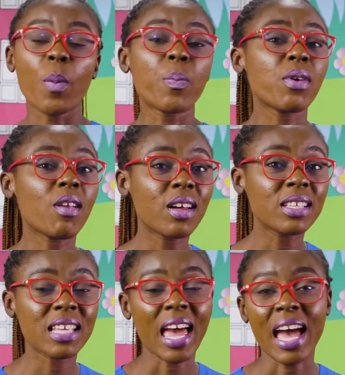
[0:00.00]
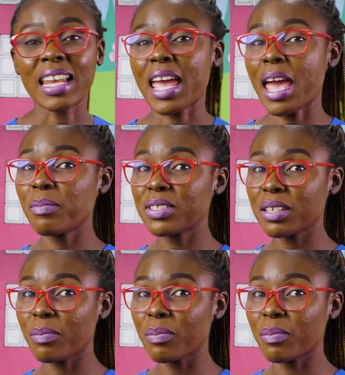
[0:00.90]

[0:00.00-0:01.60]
plus an empty